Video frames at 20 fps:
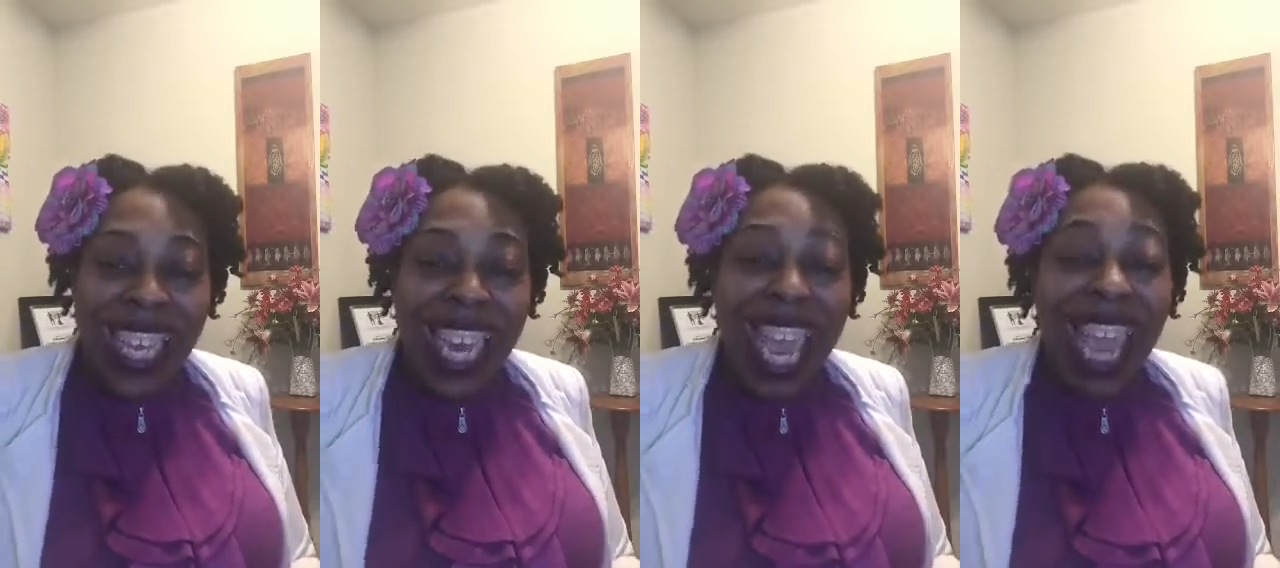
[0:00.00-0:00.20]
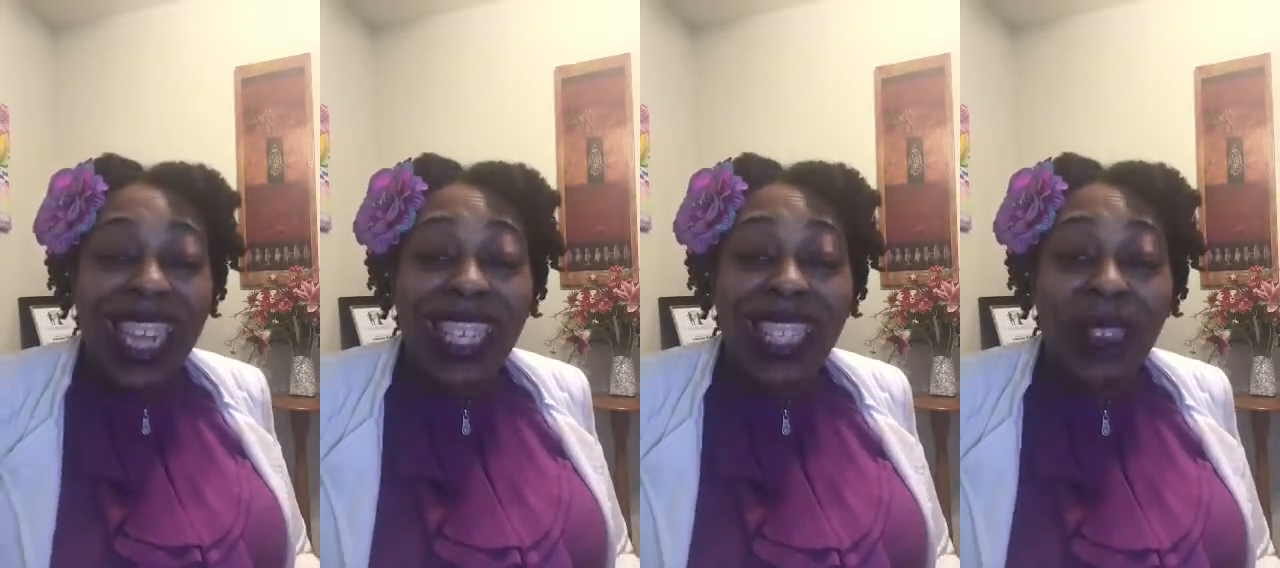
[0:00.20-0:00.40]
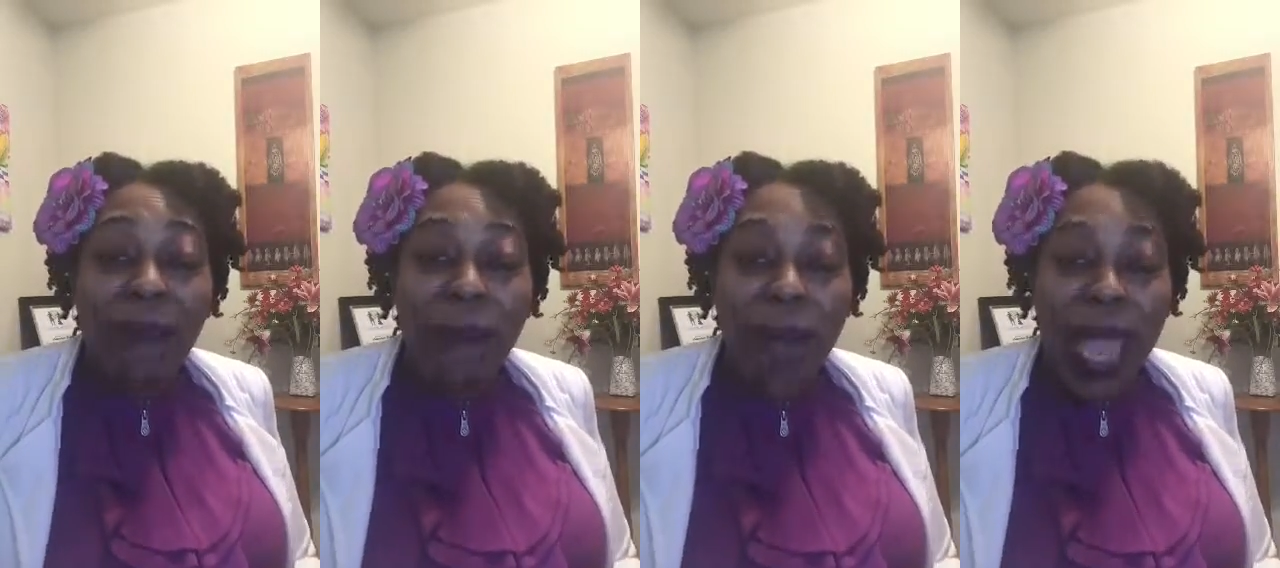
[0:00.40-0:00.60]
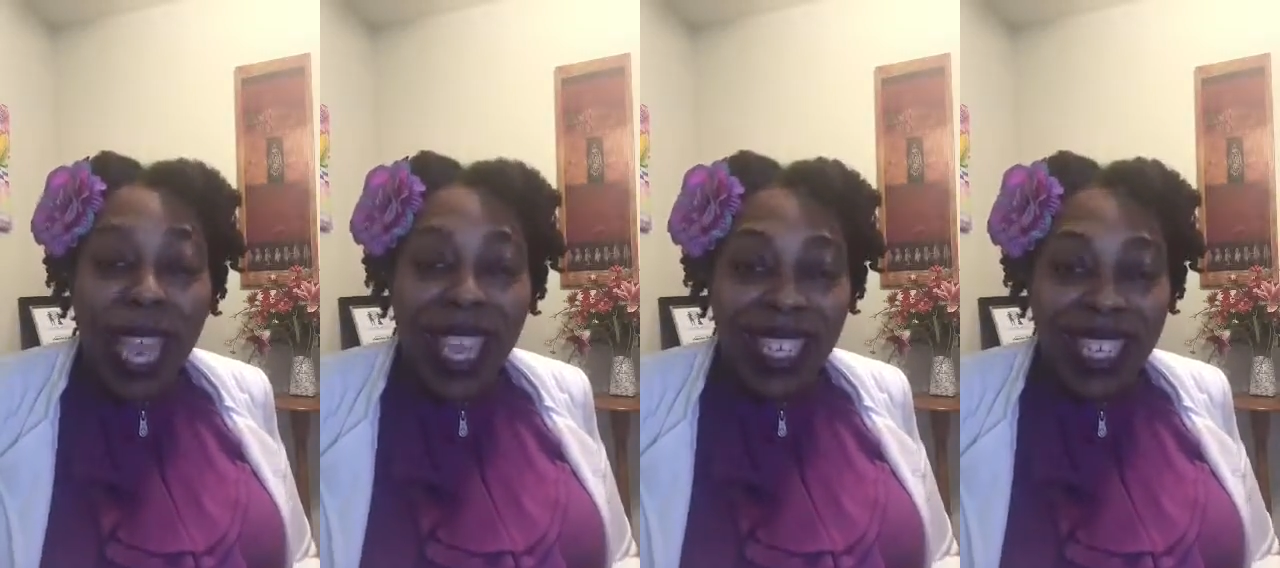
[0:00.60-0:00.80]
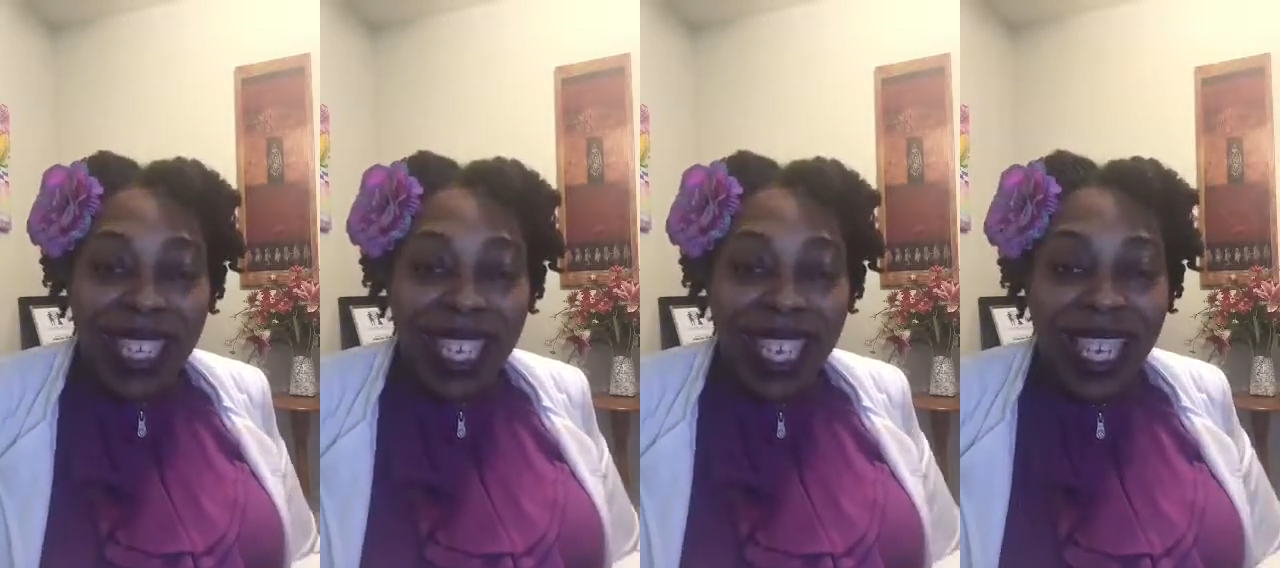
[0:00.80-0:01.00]
That is
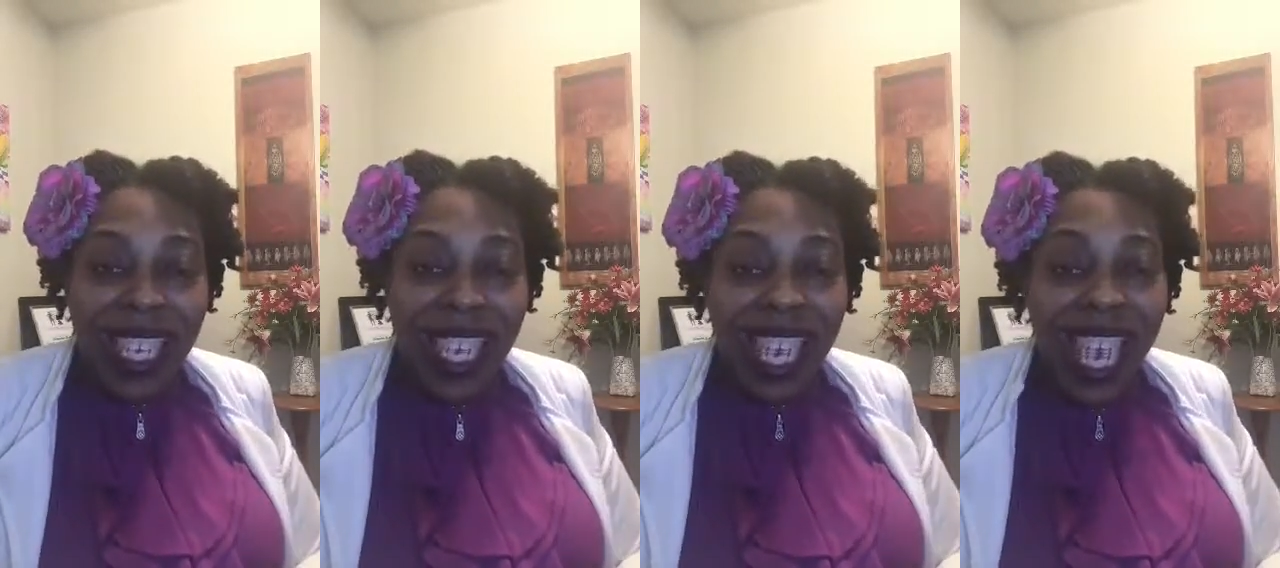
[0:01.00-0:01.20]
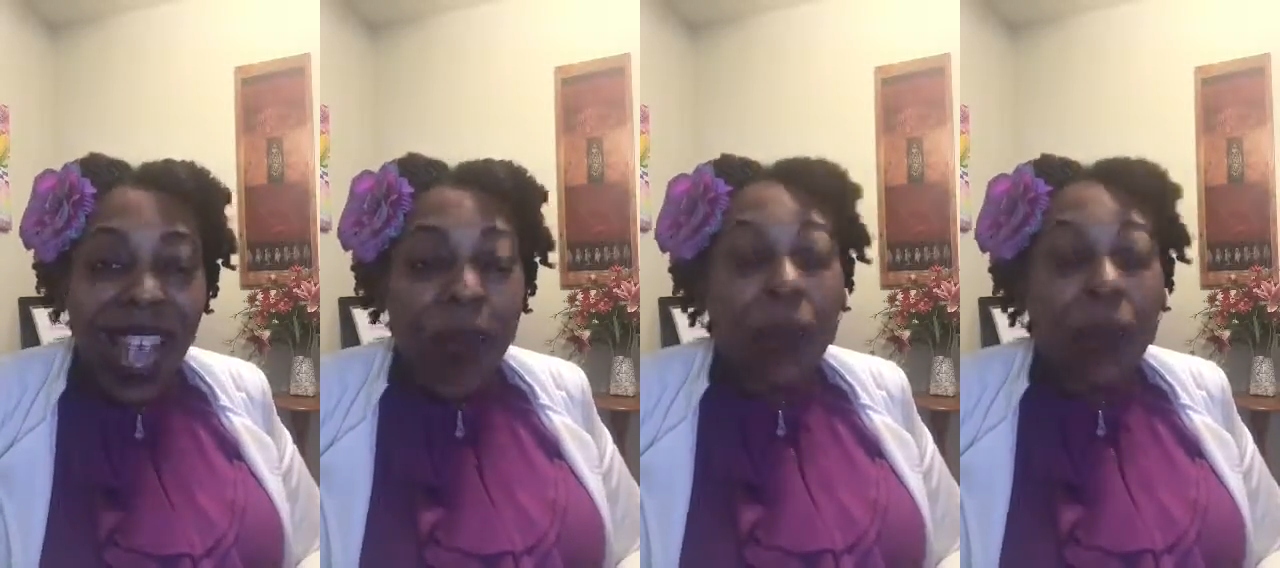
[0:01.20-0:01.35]
amazing.